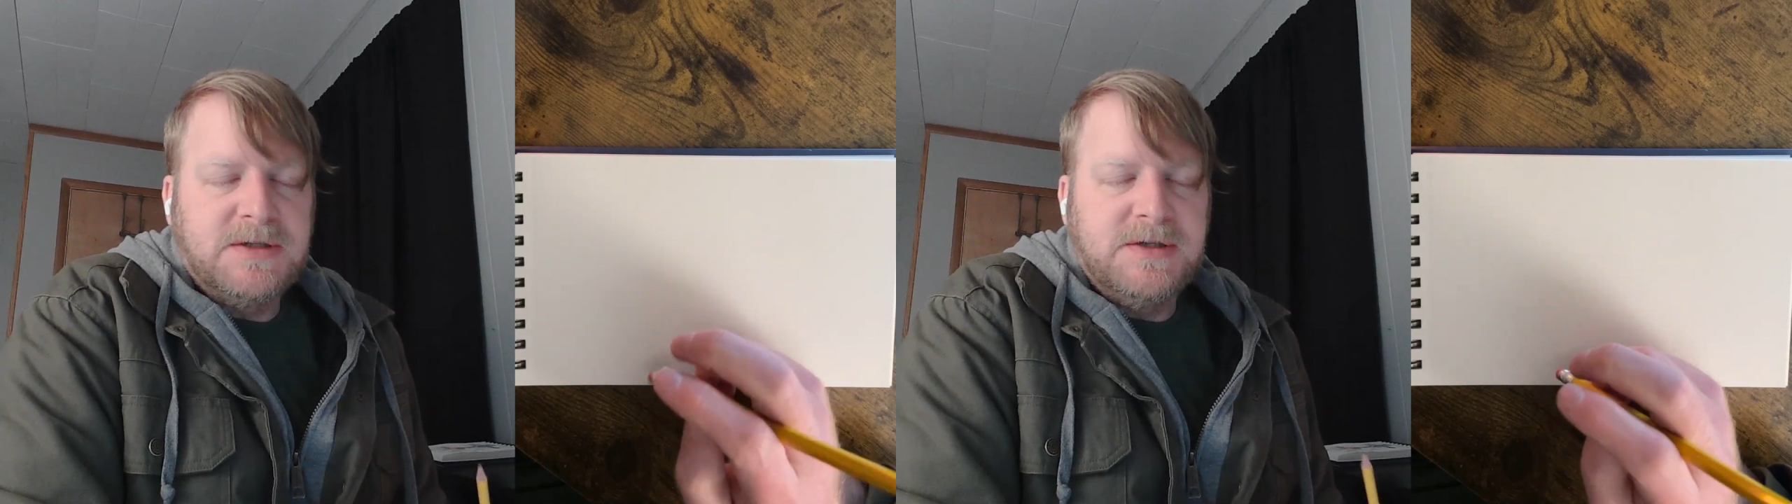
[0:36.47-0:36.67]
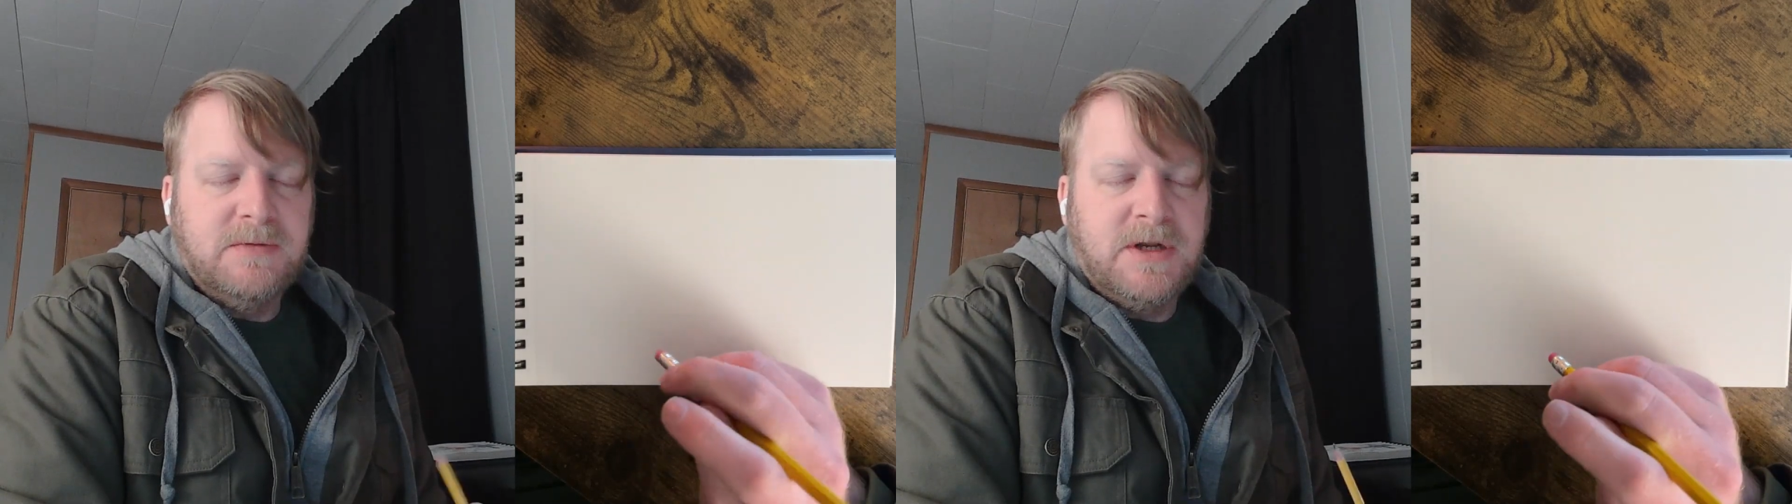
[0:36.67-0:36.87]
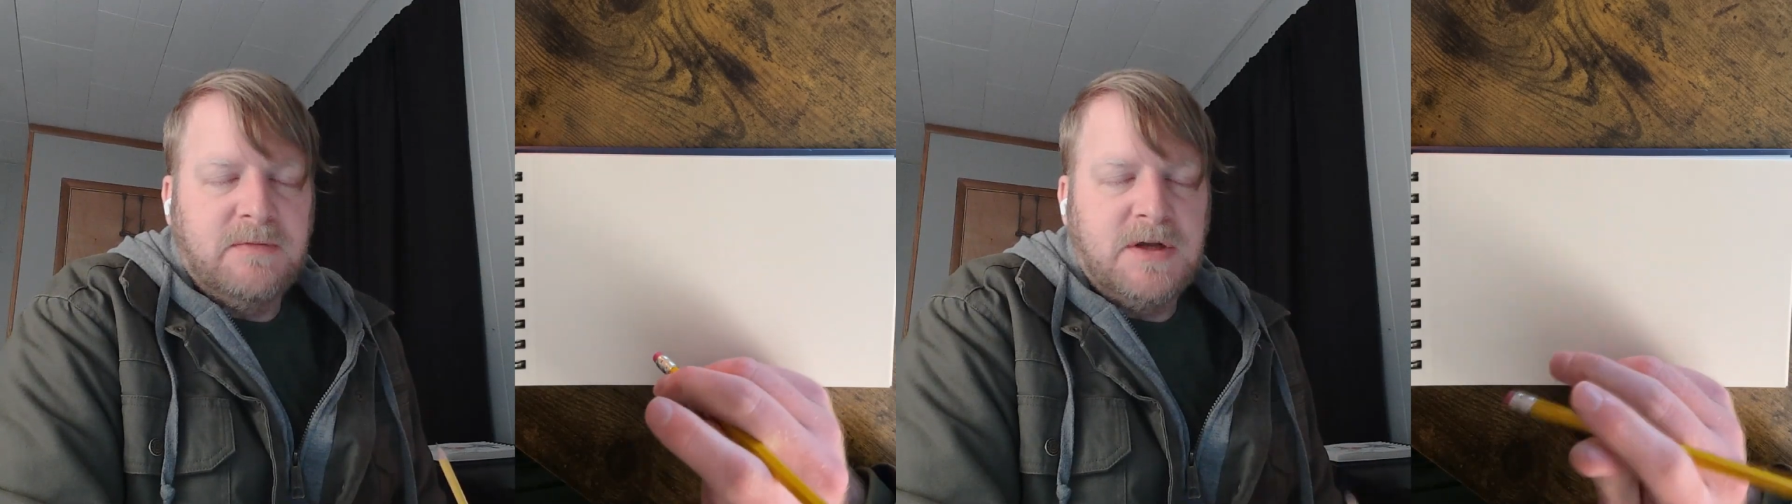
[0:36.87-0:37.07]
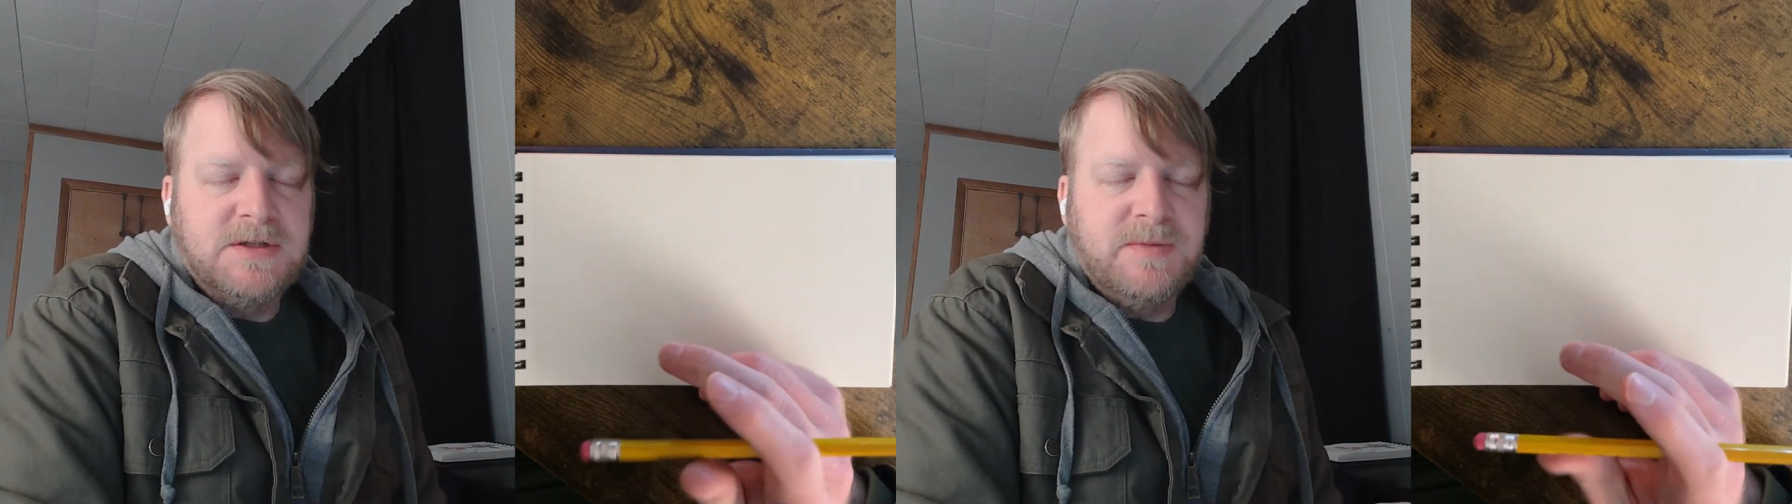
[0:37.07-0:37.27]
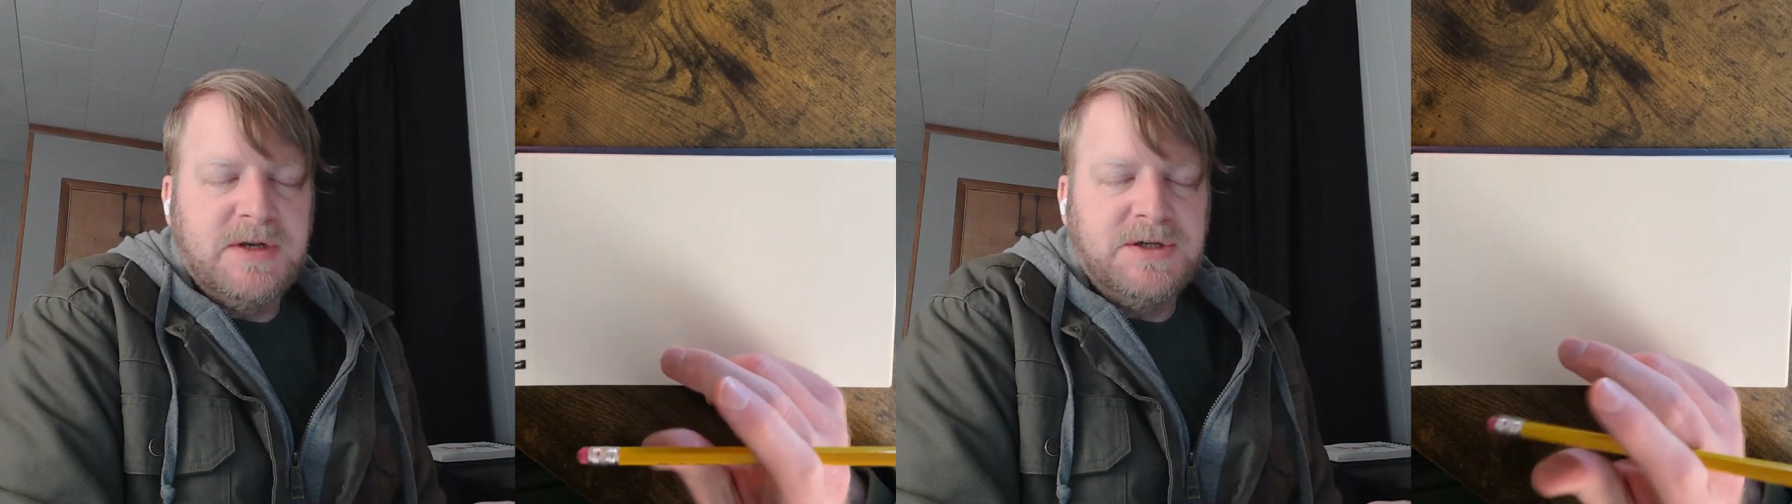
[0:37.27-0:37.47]
see what he
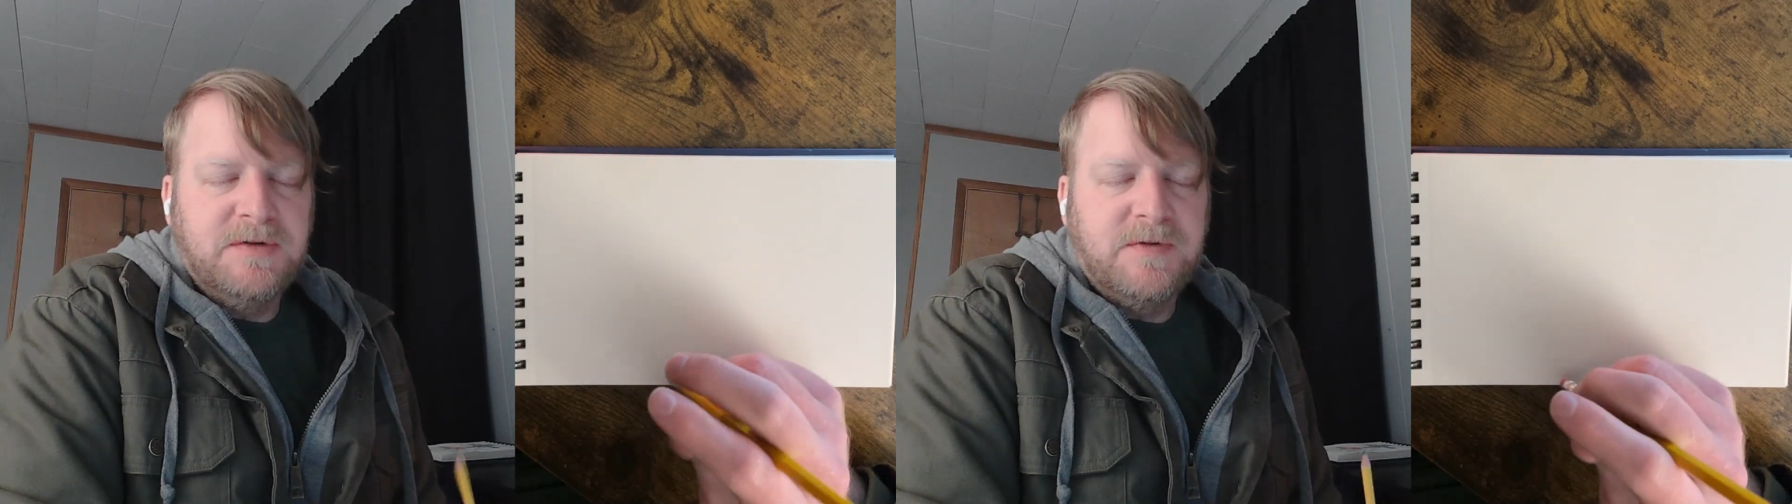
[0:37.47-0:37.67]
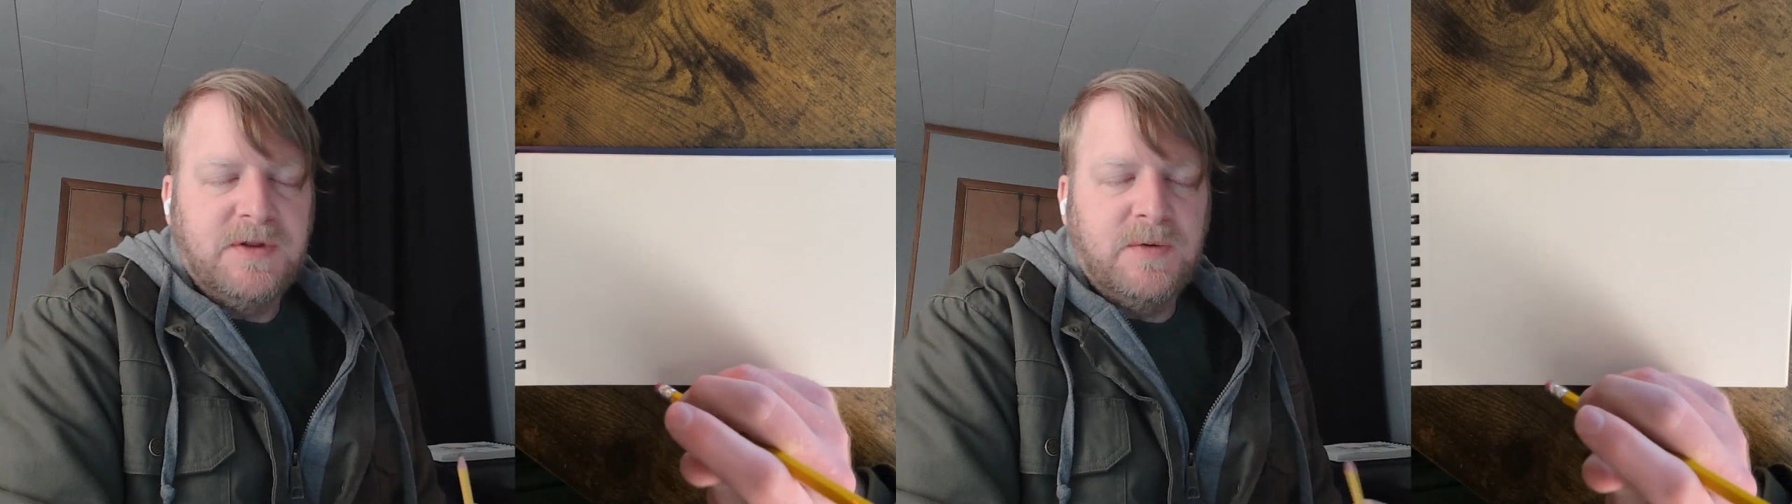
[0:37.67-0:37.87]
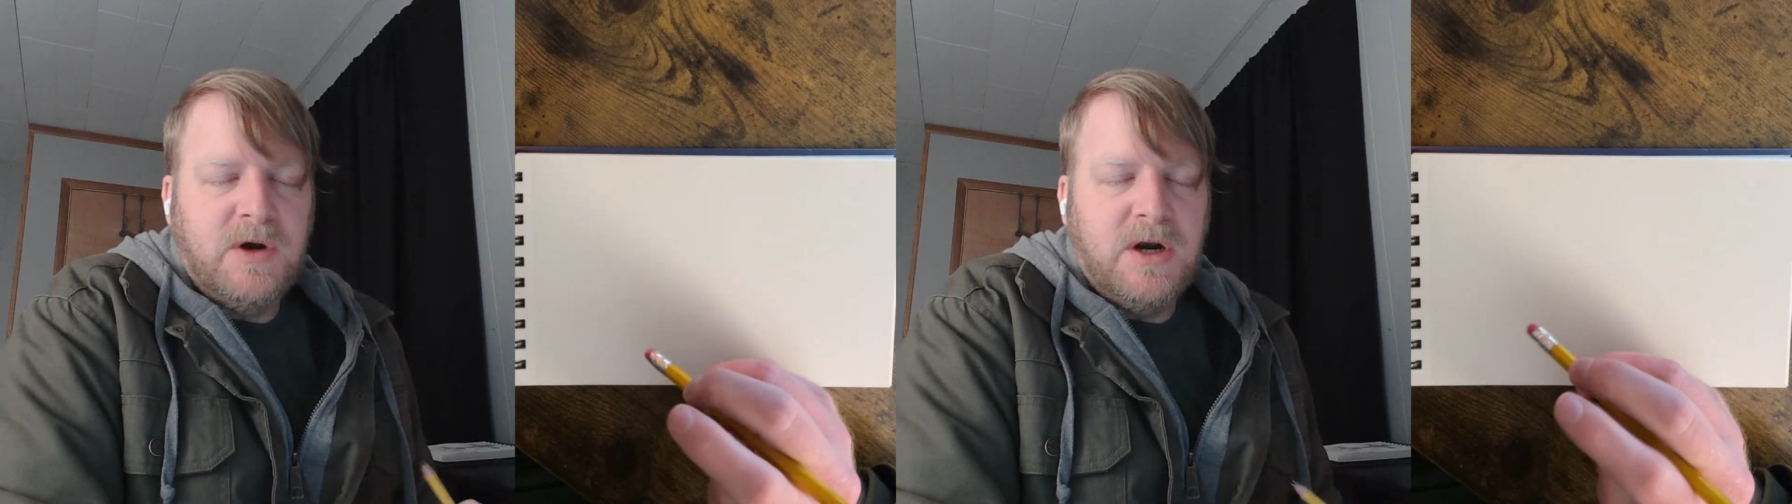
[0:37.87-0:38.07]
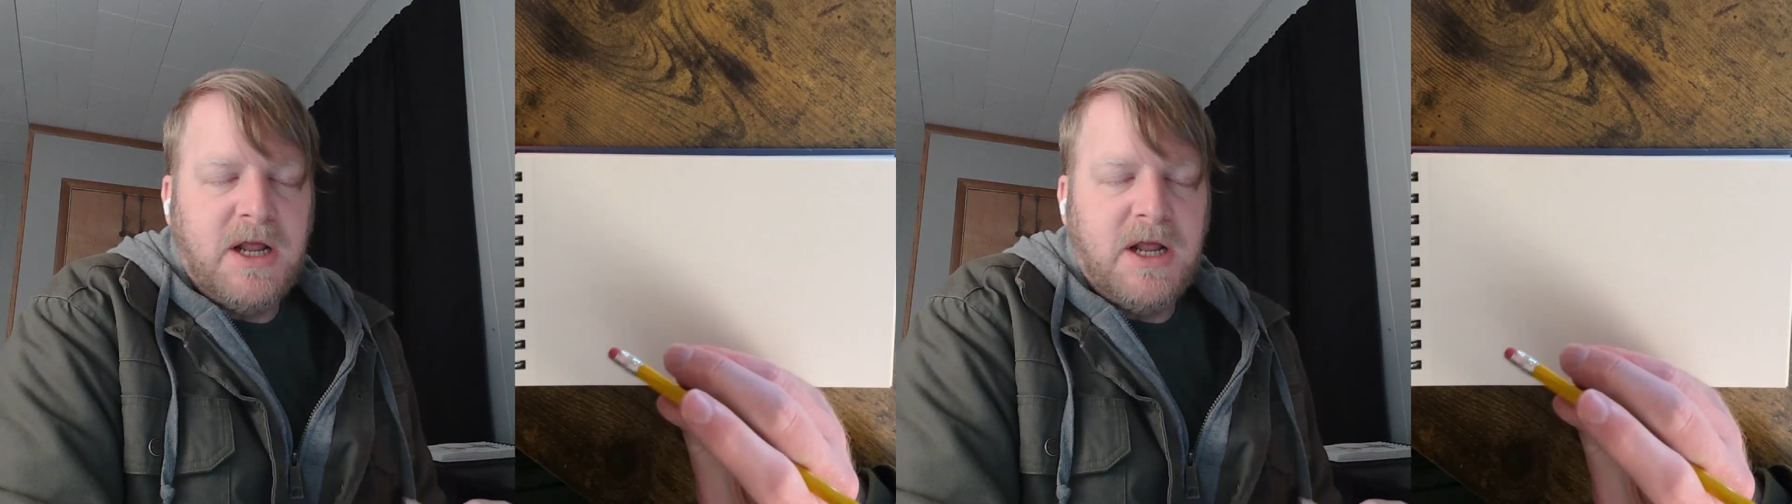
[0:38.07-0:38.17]
wants me to do for the word.